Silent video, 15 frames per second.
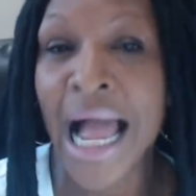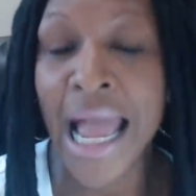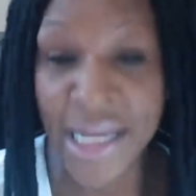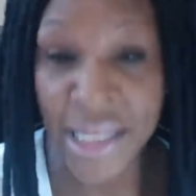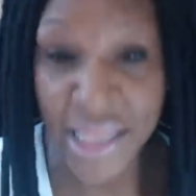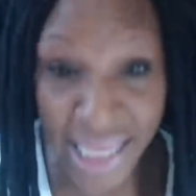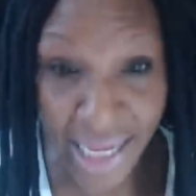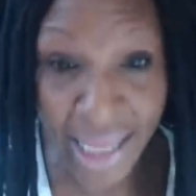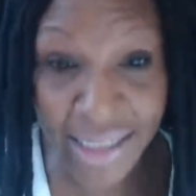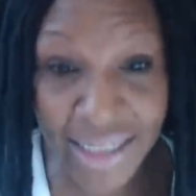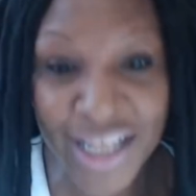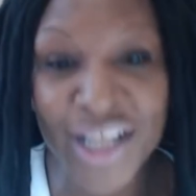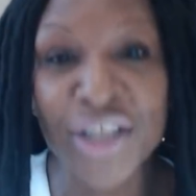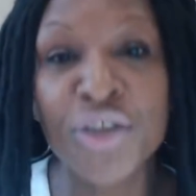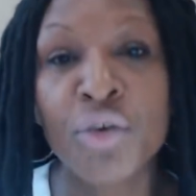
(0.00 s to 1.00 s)
And
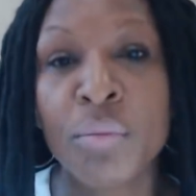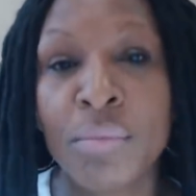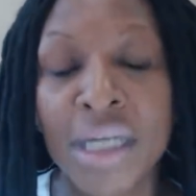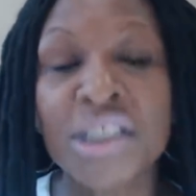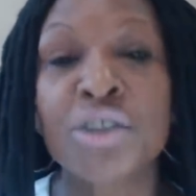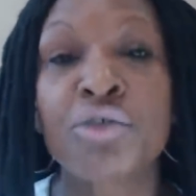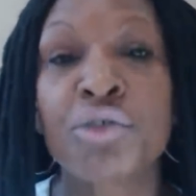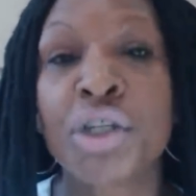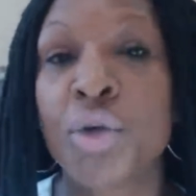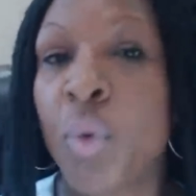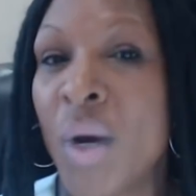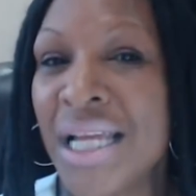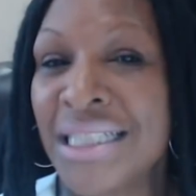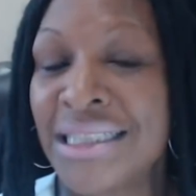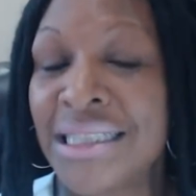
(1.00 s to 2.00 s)
then you must
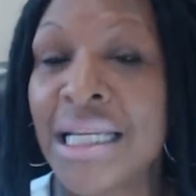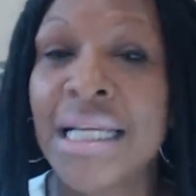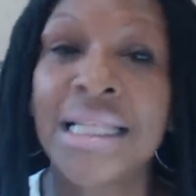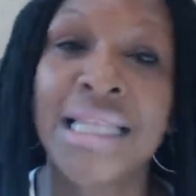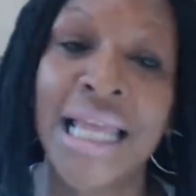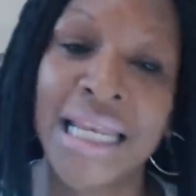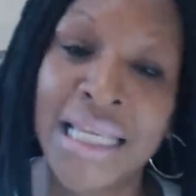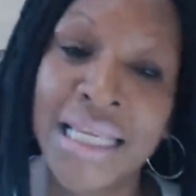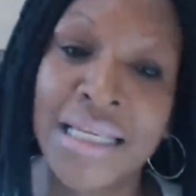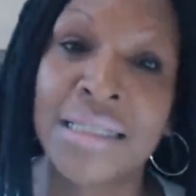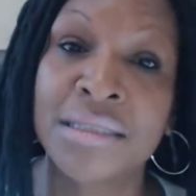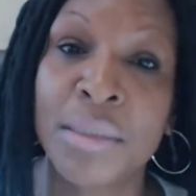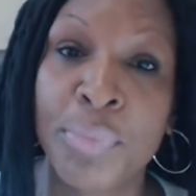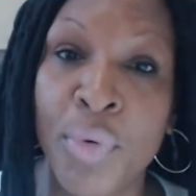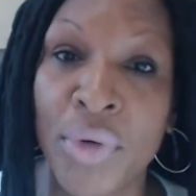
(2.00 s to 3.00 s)
request that he
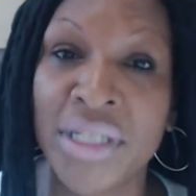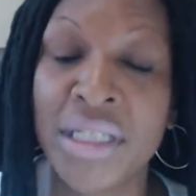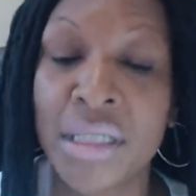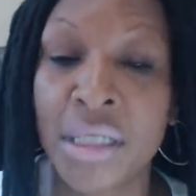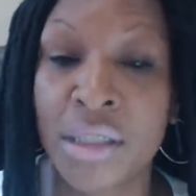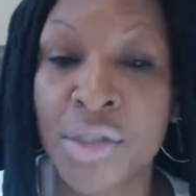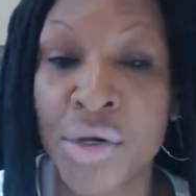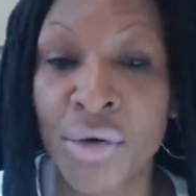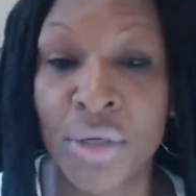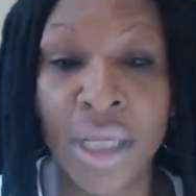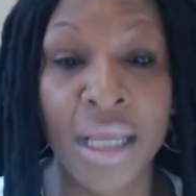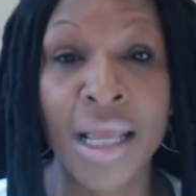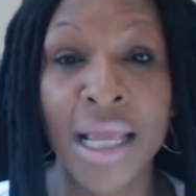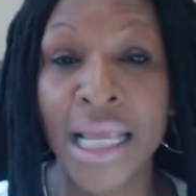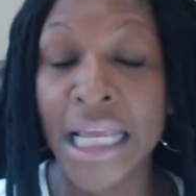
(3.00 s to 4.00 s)
is appointed an
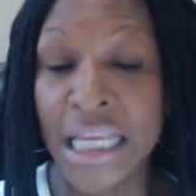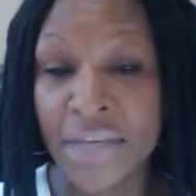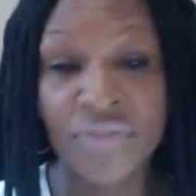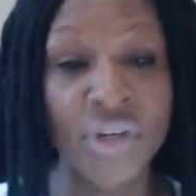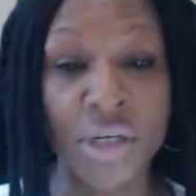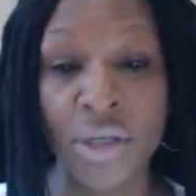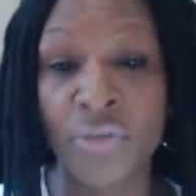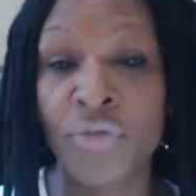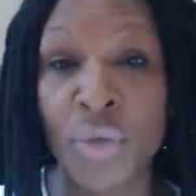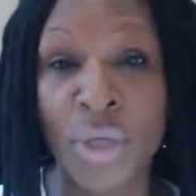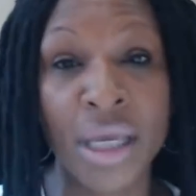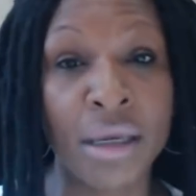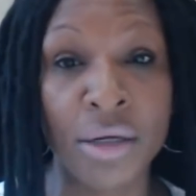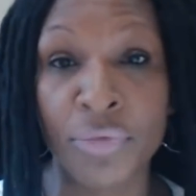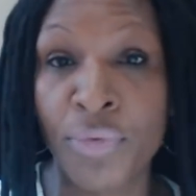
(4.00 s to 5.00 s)
attorney, even if you
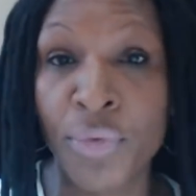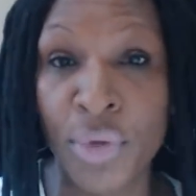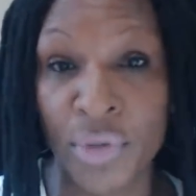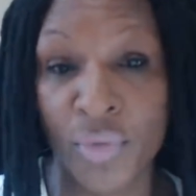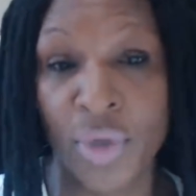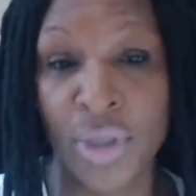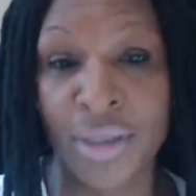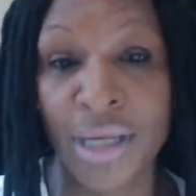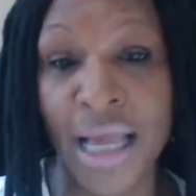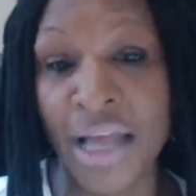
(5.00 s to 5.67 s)
can't afford one.